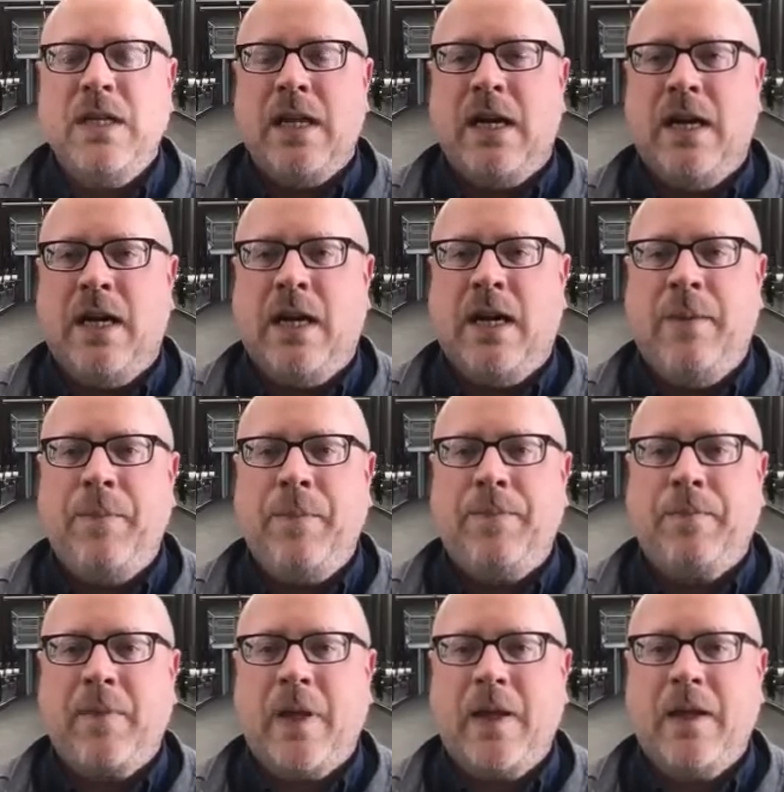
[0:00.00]

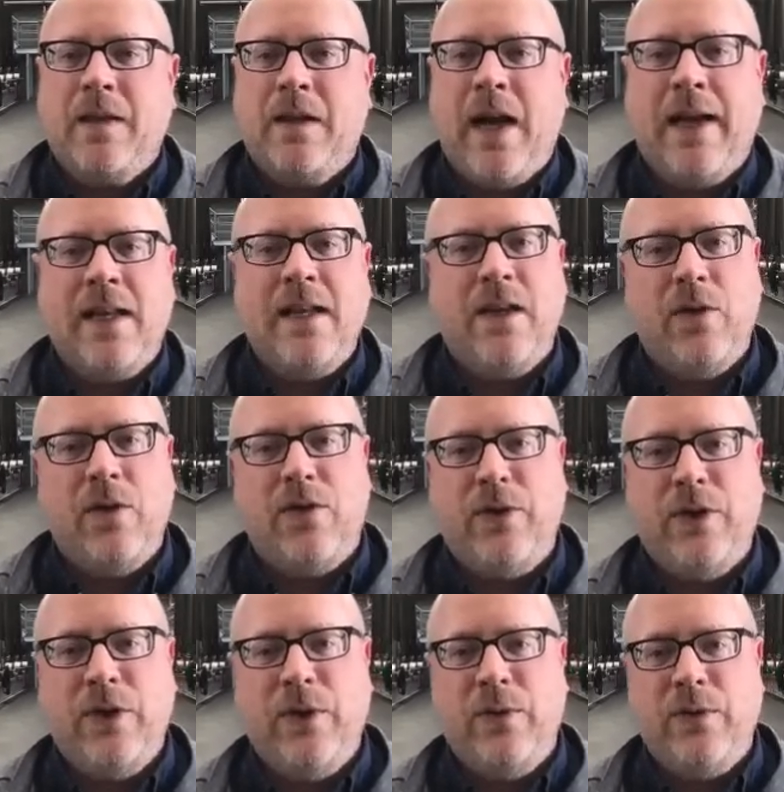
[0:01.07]
I can go
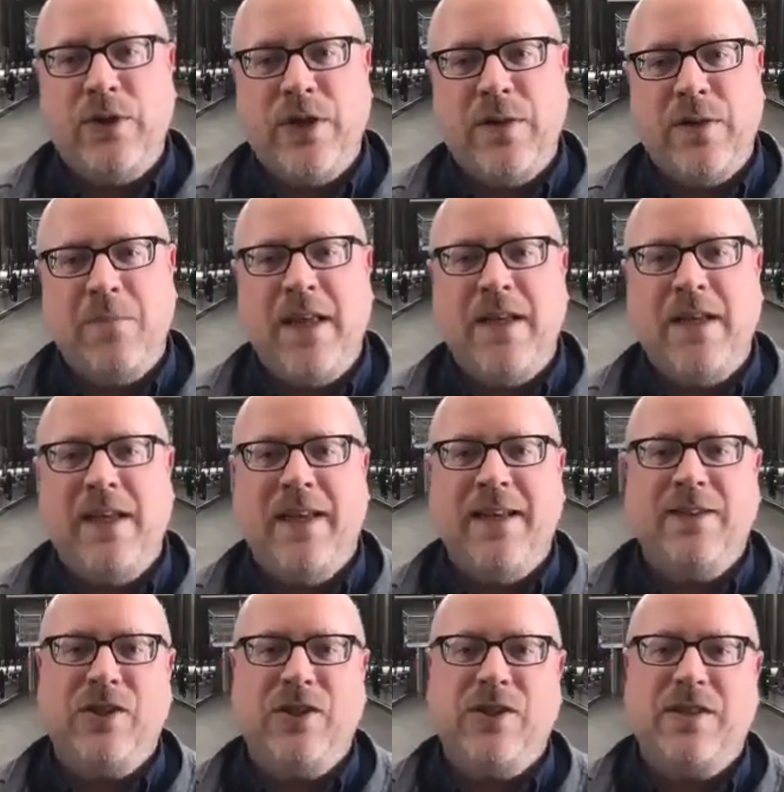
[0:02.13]
through during blending and
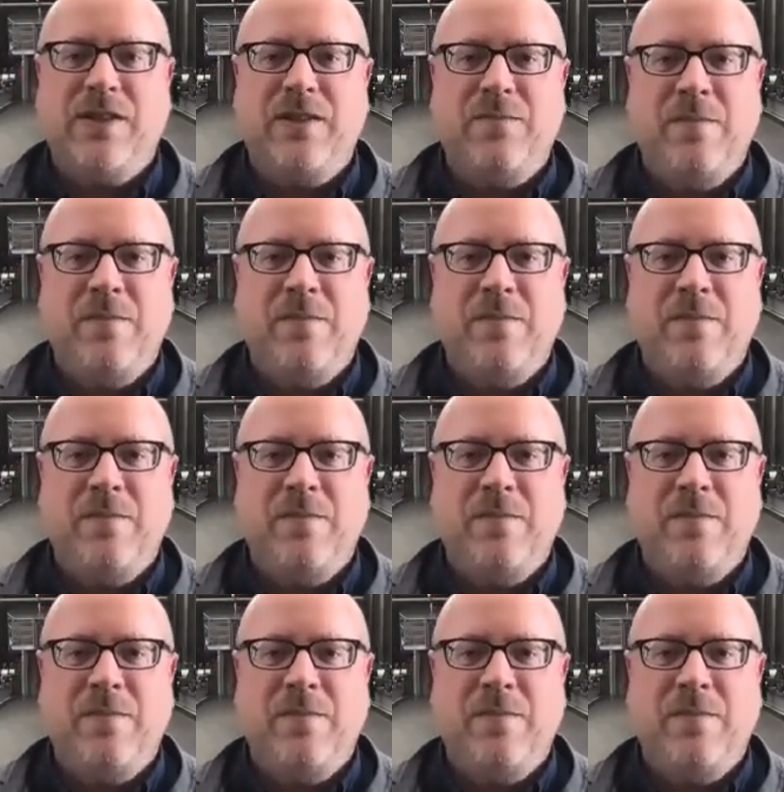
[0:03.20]
just